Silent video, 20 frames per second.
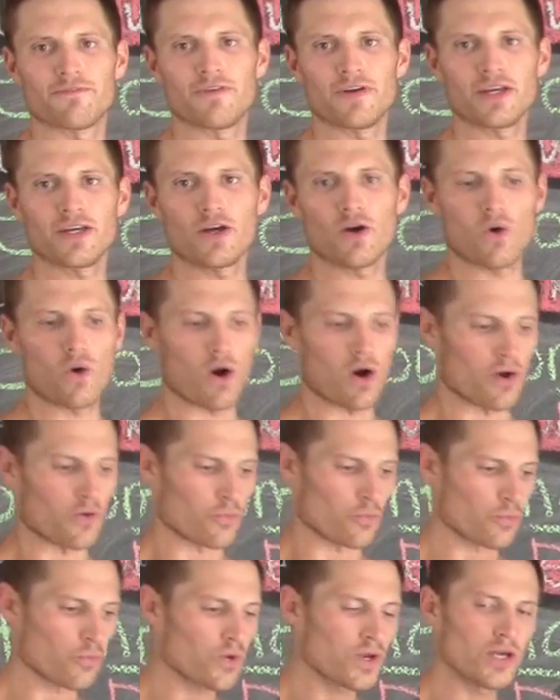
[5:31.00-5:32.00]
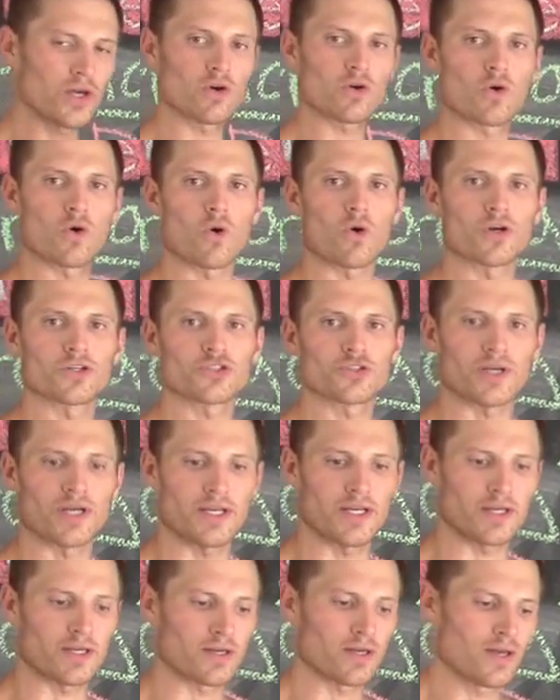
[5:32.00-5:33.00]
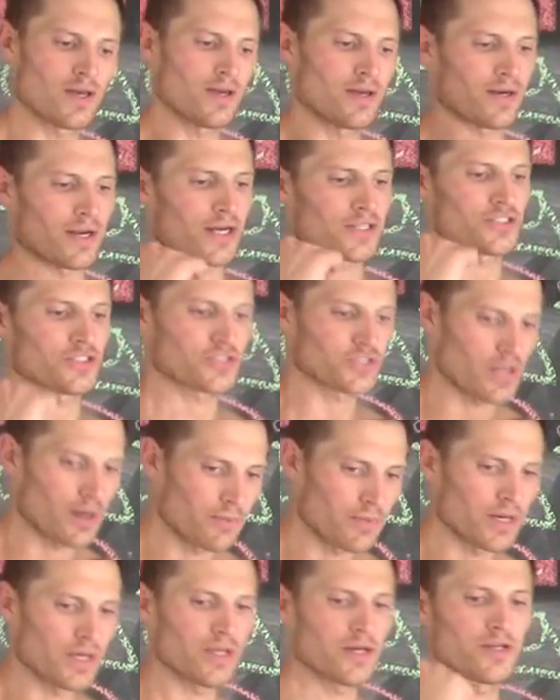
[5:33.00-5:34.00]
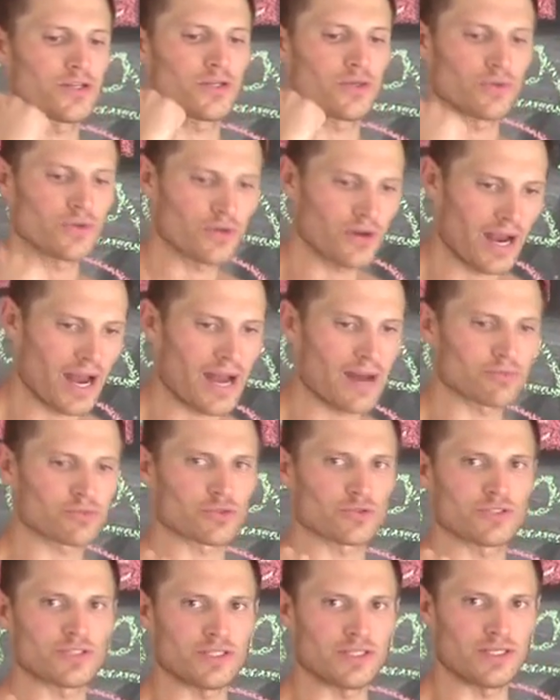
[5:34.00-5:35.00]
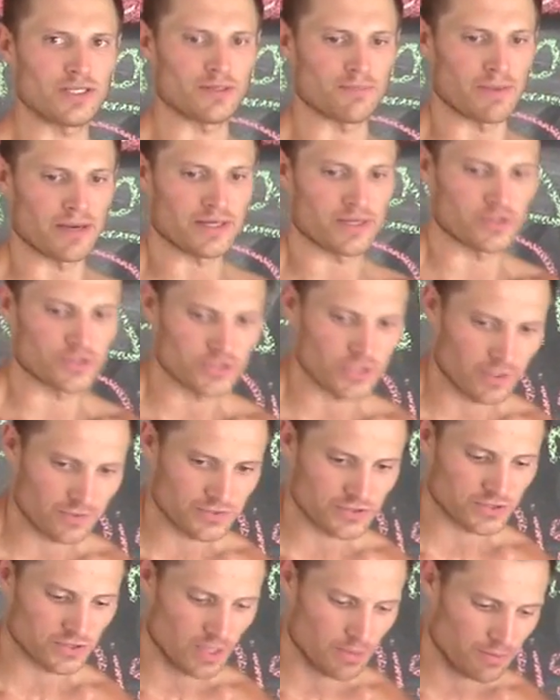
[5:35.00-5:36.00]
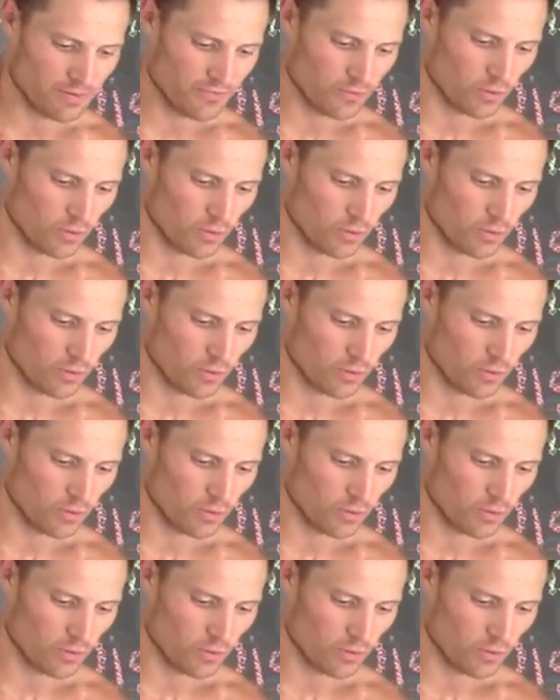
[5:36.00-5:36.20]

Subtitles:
video on real core training, not just coming in and doing your abs routine and making yourself slump